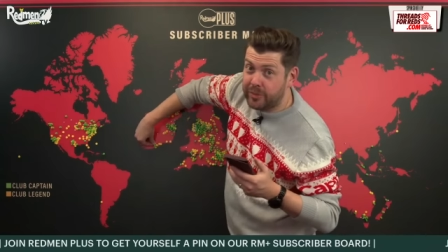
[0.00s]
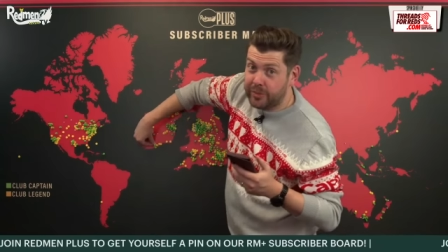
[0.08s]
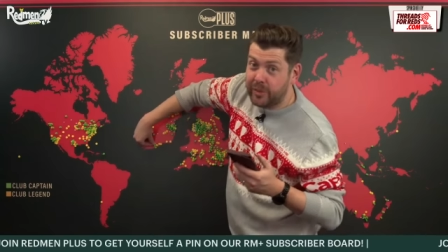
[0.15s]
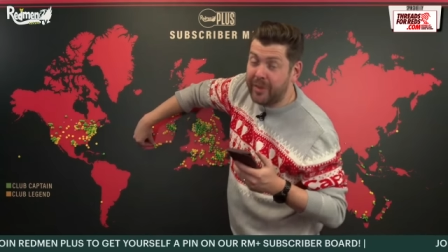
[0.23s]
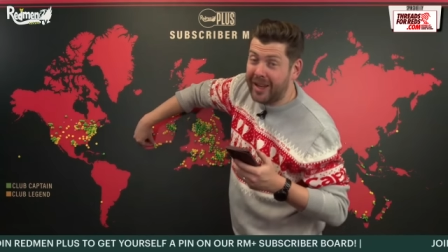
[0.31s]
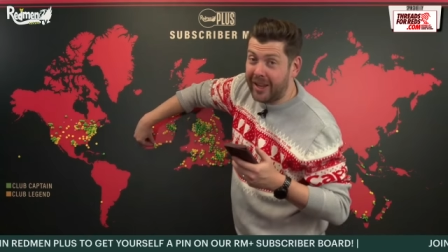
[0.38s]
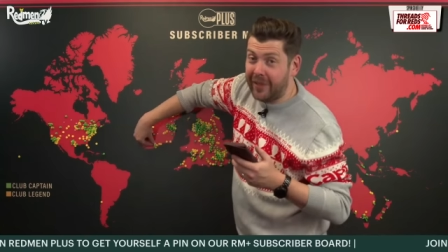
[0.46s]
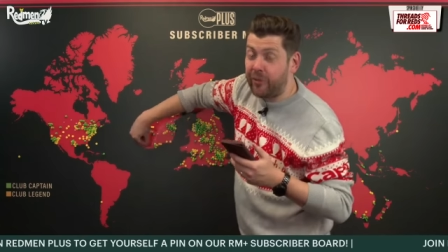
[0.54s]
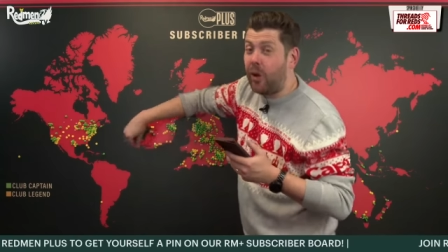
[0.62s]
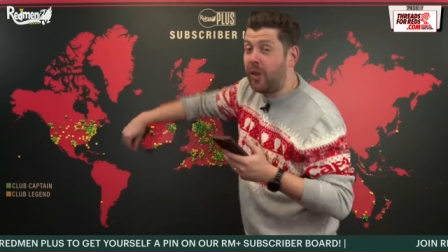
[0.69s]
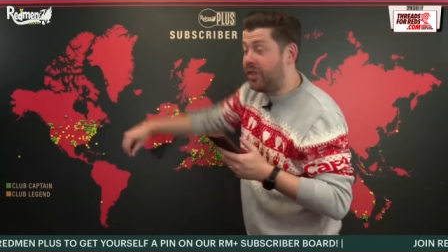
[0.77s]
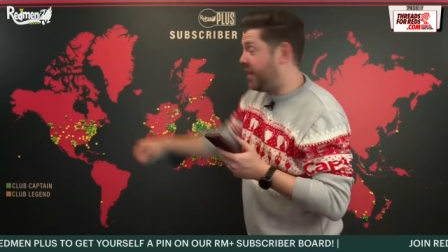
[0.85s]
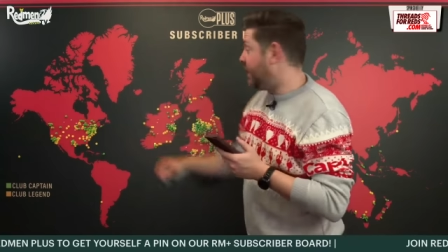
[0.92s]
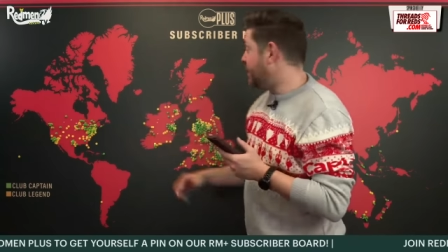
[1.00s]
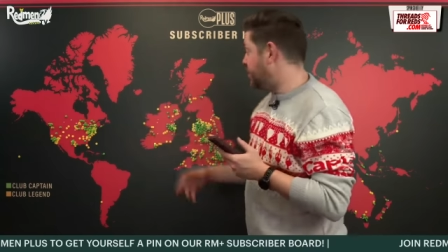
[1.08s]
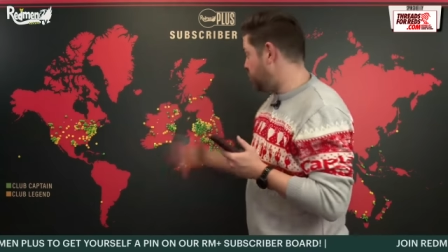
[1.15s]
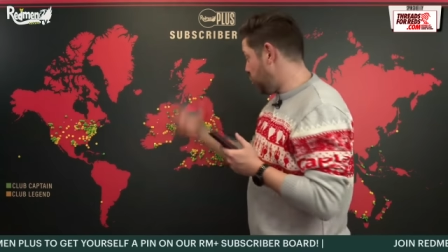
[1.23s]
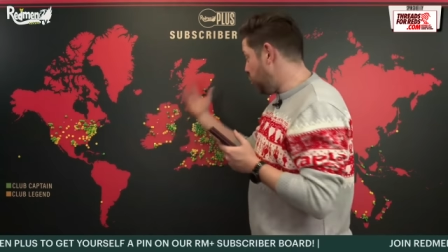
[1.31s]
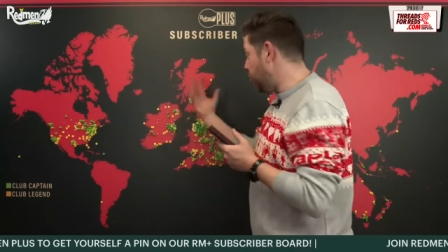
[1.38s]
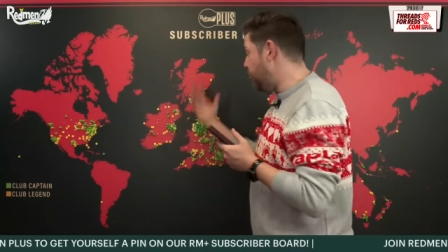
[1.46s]
I mean, if one thing that's
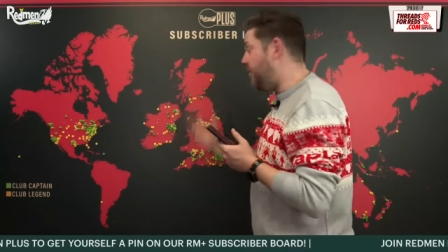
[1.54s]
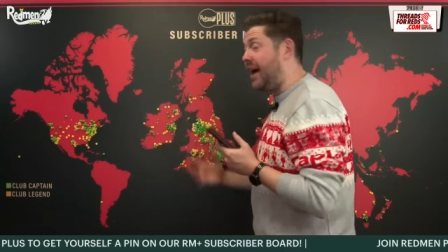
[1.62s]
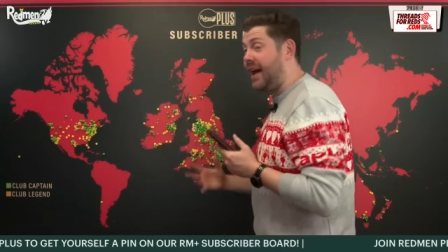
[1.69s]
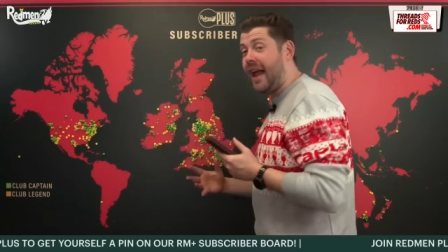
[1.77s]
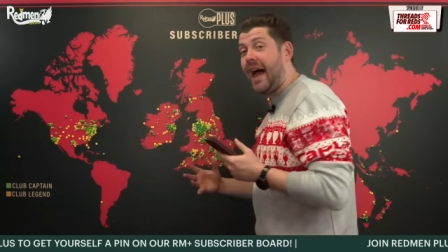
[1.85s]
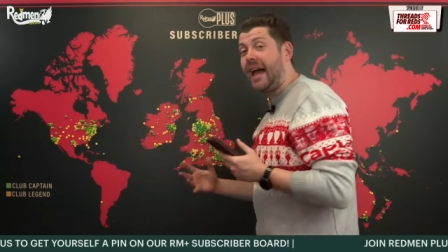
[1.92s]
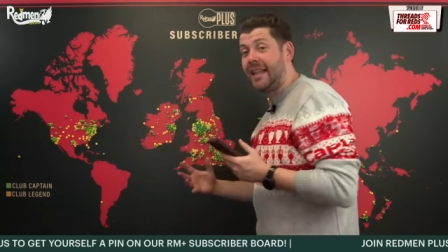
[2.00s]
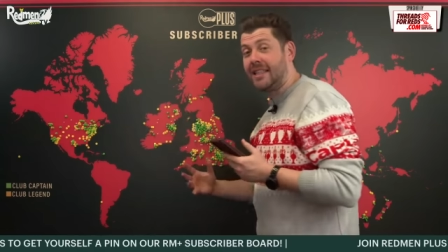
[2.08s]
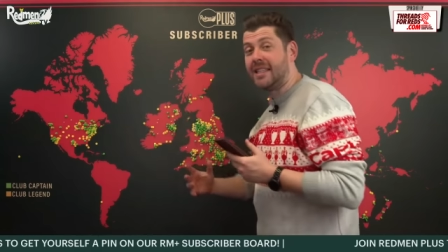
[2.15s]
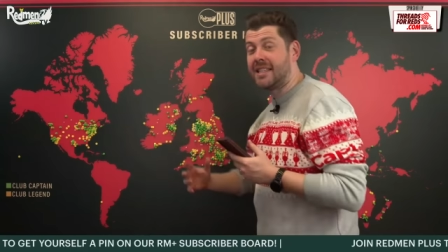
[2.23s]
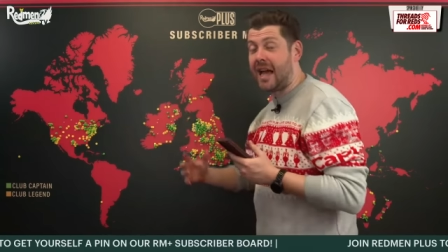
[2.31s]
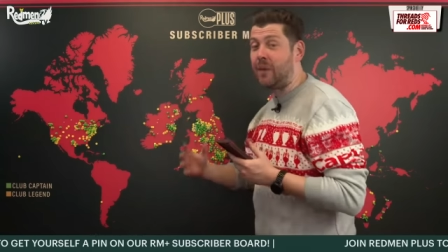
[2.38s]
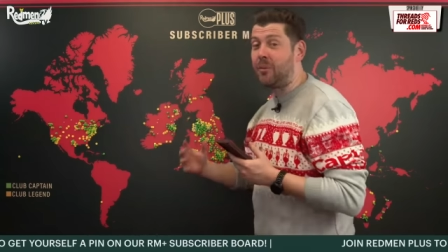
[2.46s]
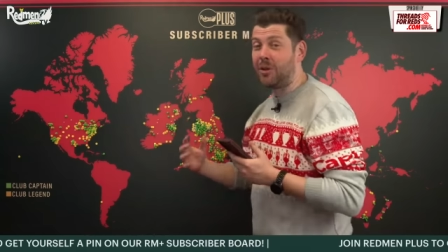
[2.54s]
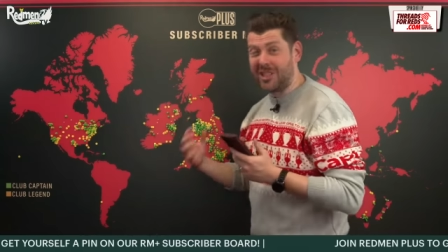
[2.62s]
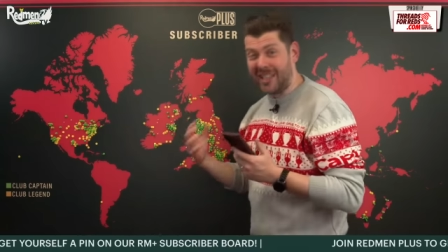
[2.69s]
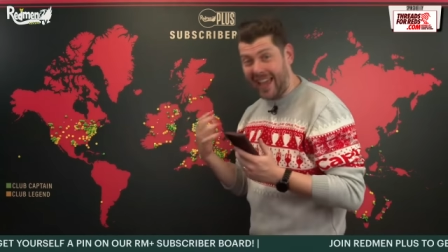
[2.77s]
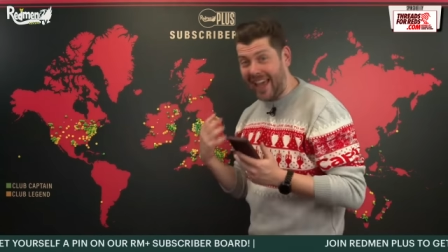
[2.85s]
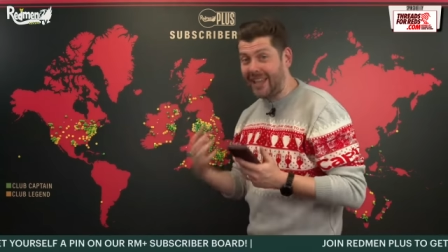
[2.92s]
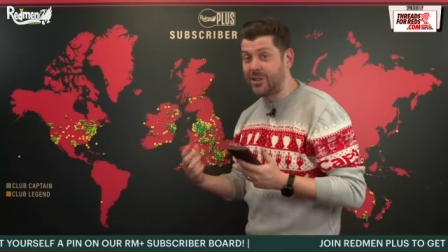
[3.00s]
unified Ireland is how much they
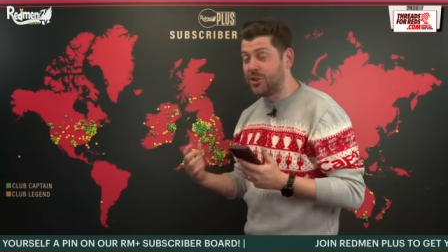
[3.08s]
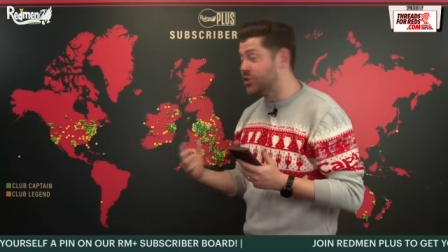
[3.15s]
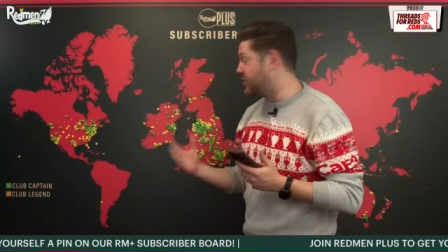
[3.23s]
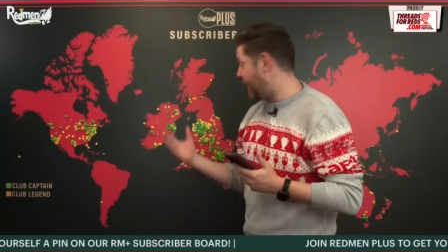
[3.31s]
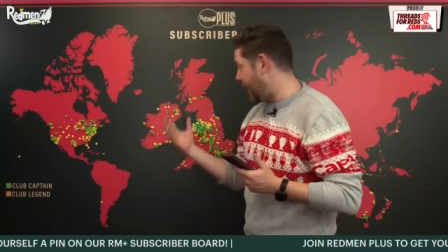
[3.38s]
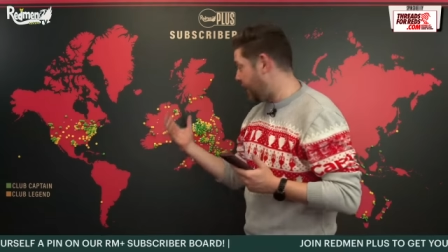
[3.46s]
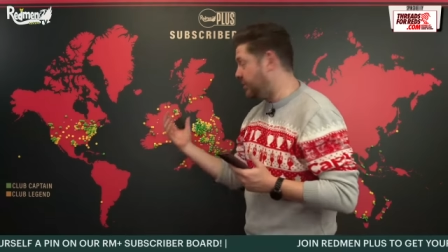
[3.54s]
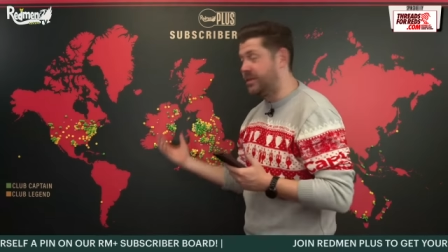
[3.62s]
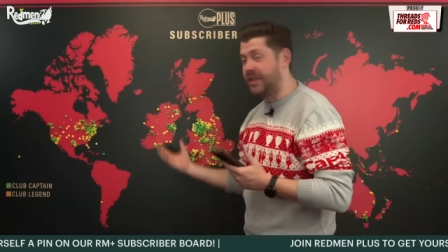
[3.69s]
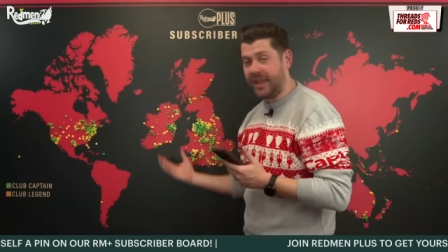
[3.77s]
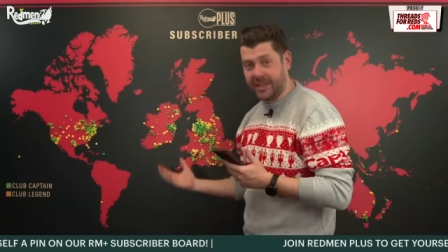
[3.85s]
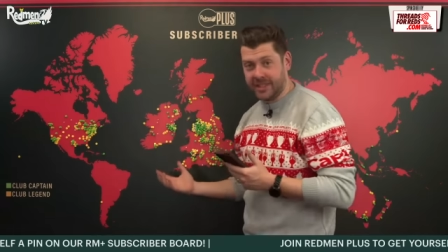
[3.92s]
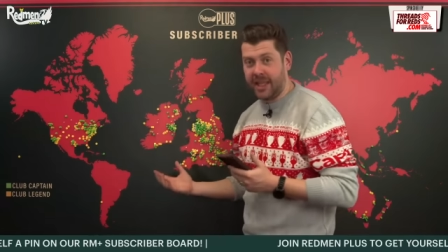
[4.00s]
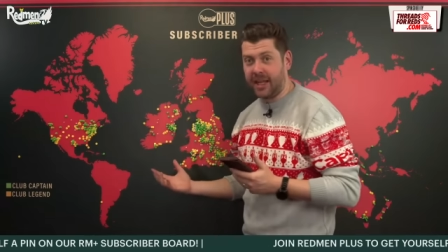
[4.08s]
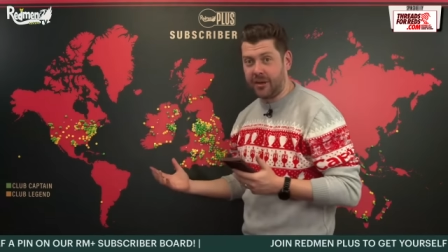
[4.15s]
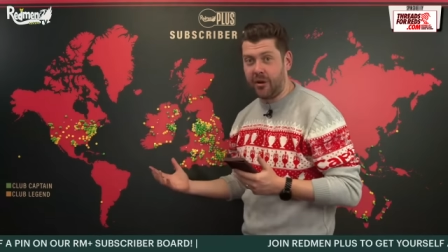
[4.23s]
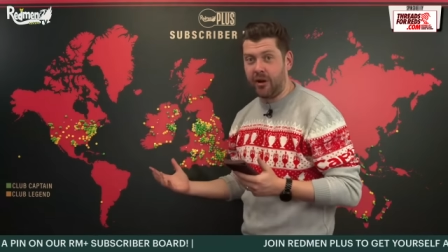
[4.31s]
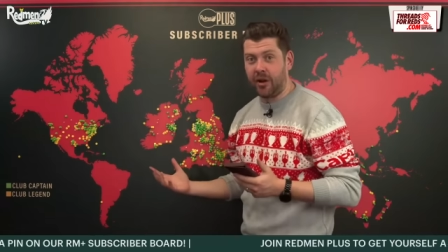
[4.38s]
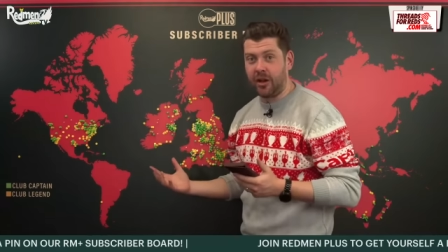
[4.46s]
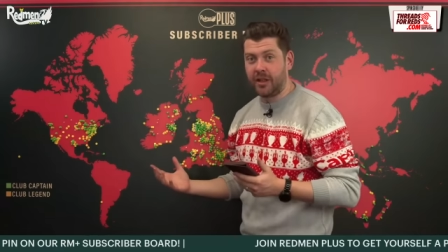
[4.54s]
hate us getting things slightly
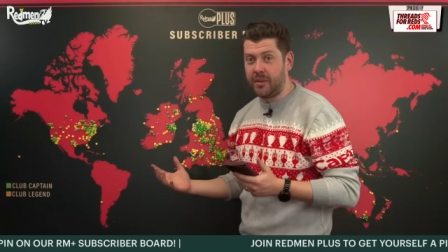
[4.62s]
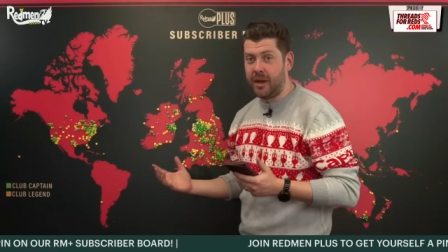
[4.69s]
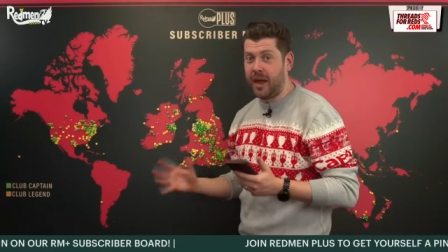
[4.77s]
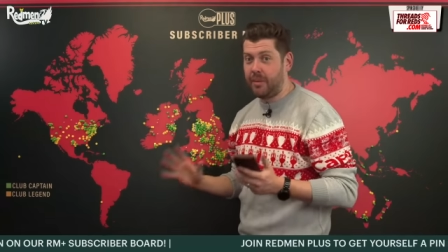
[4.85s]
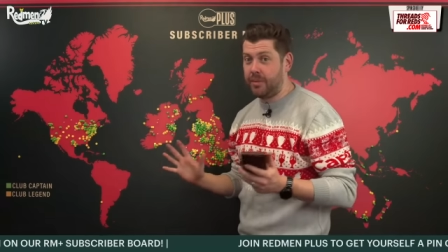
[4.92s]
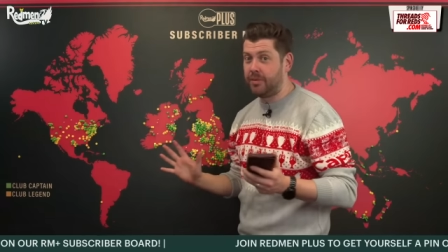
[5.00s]
wrong on the map.